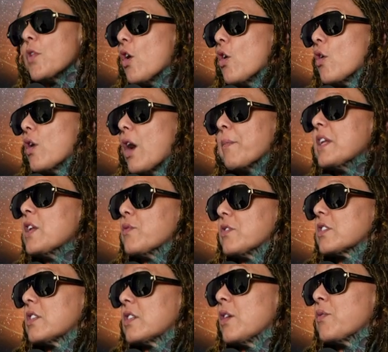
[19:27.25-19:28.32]
no, I mean it
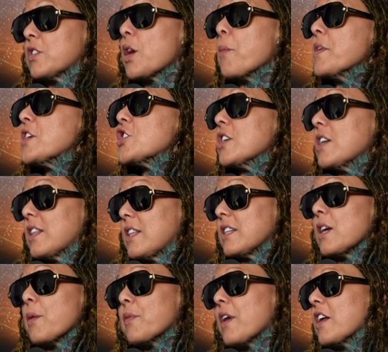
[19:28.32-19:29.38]
was it was commissioned at
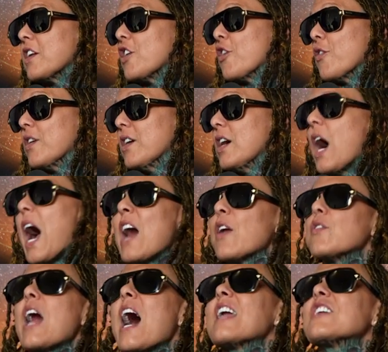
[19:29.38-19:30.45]
that time, but I didn't know. Okay. I
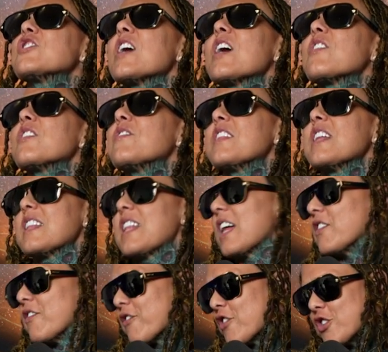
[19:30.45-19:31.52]
don't actually. I don't even think they
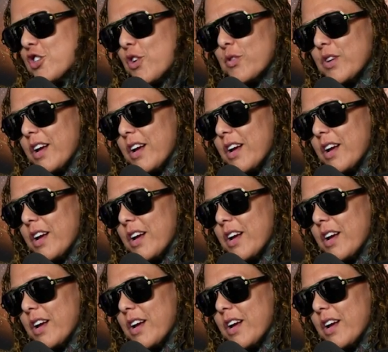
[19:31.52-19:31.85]
had the first show